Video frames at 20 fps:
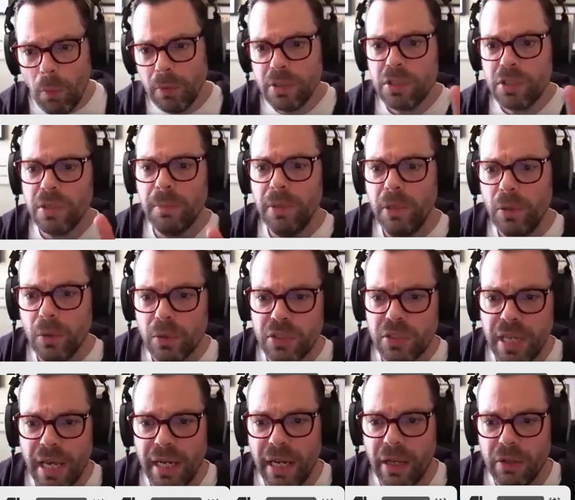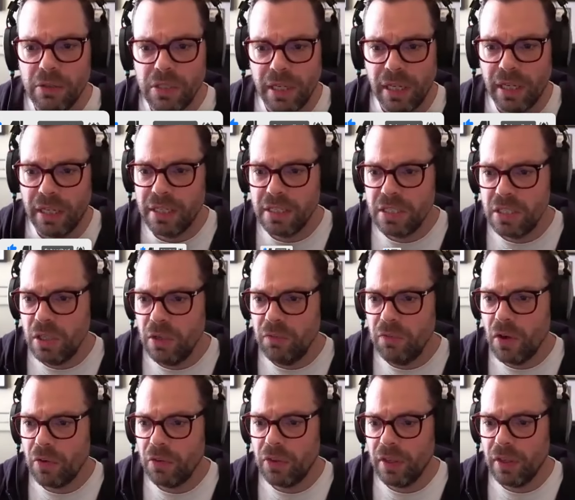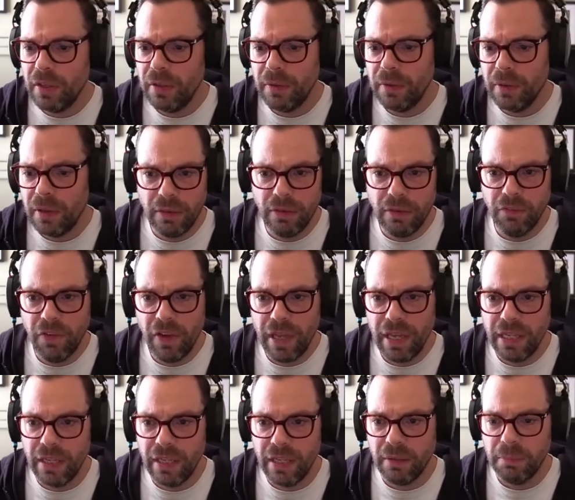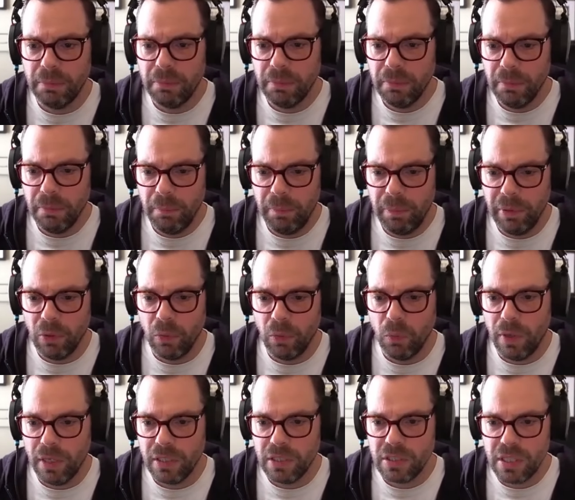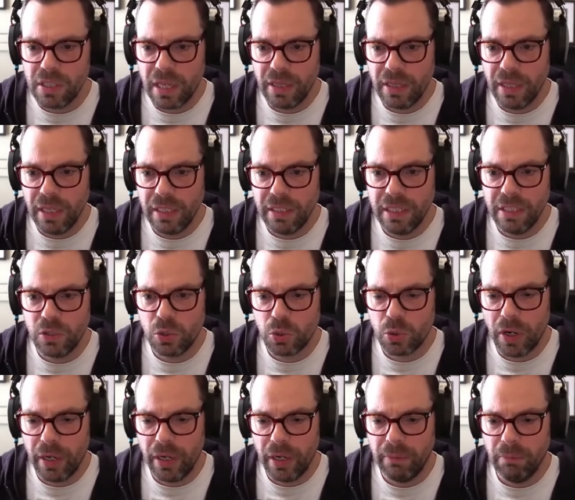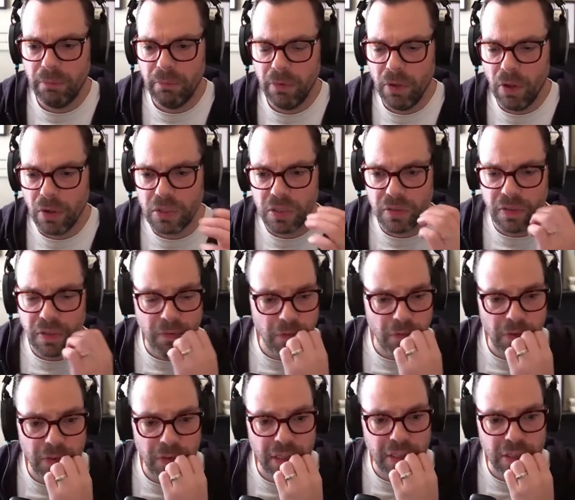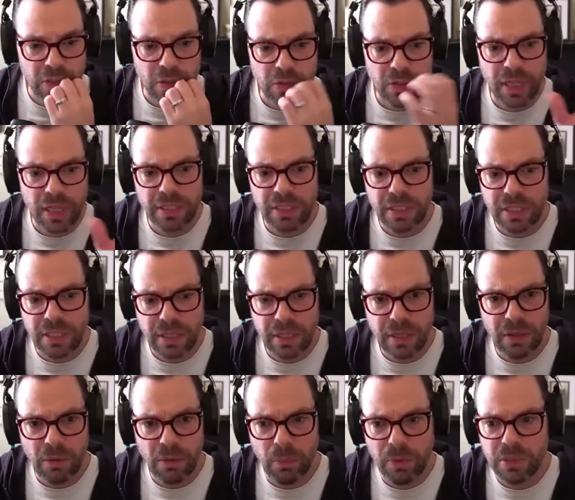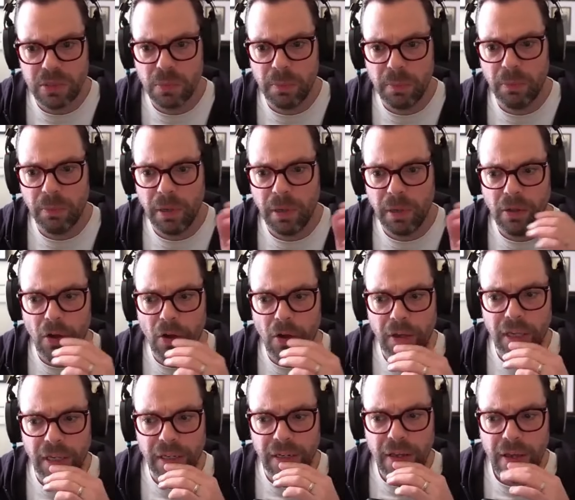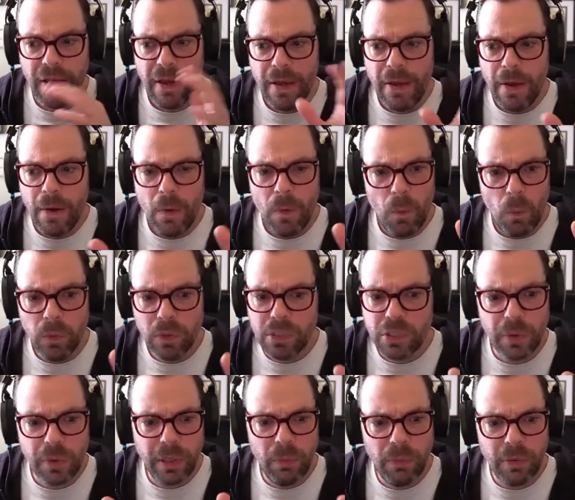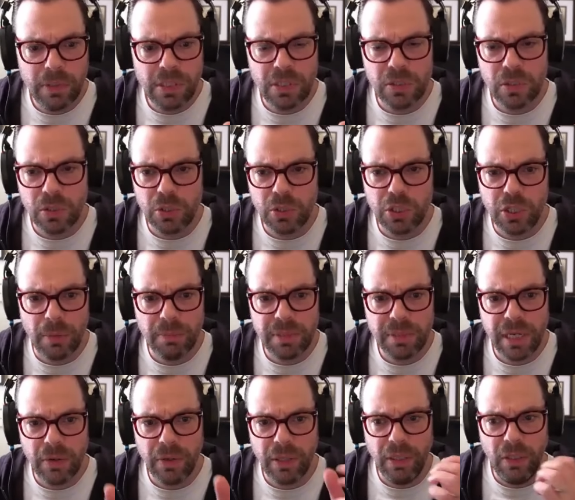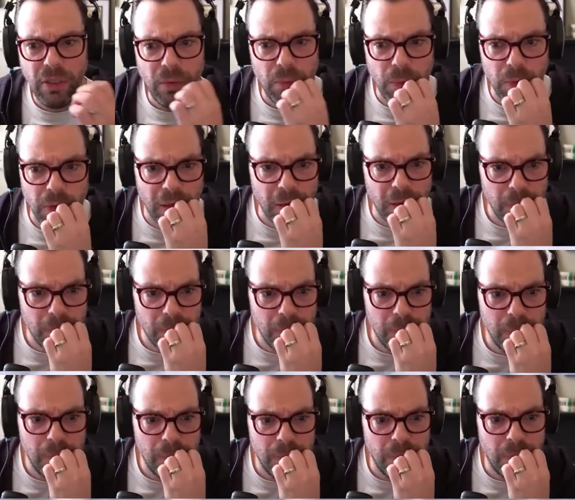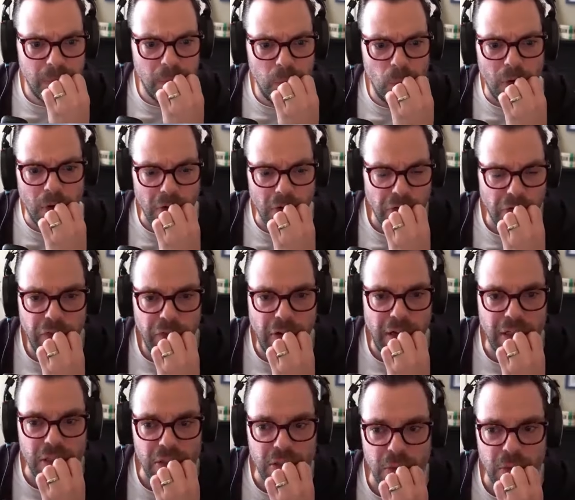were some of your standouts in it? Because you've got the the Vega built ones that they did try lots of different things on. So that's the ones that were built by Lockheed. Was there any ones that sort of jumped out at you that were fun I,